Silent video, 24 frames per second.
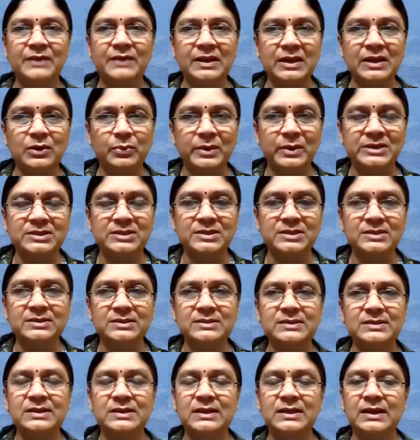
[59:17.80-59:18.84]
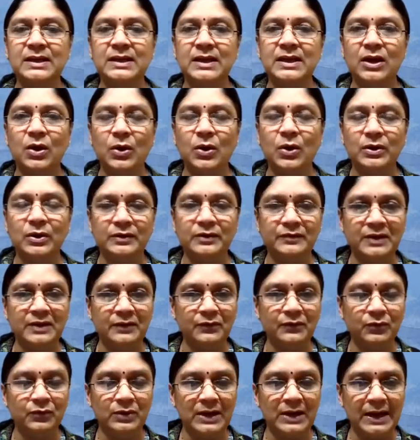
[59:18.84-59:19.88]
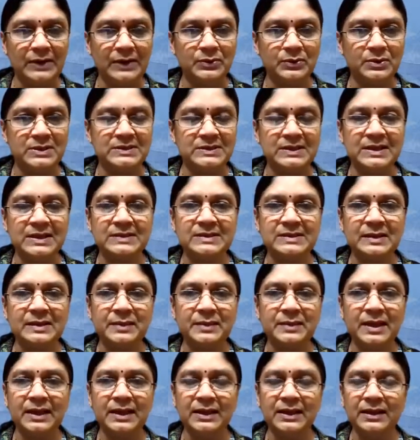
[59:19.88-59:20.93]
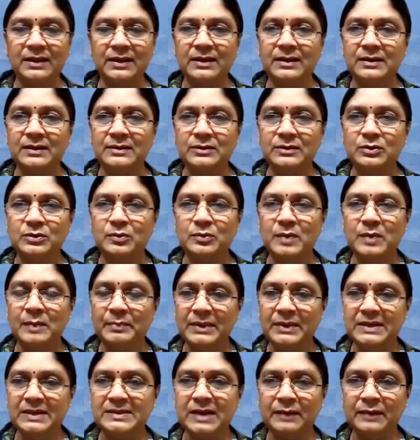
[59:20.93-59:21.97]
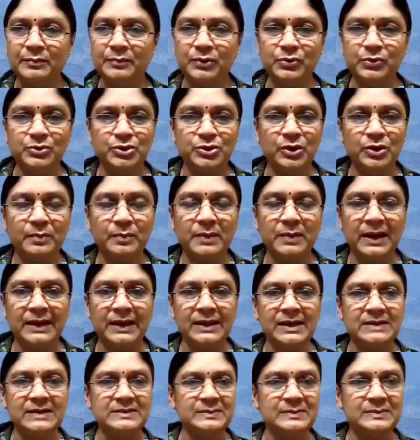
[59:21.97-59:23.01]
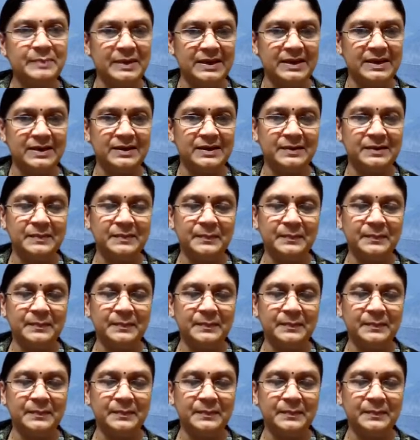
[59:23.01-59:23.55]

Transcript: any questions or if they would like to discuss something, you may please unmute your mic and speak.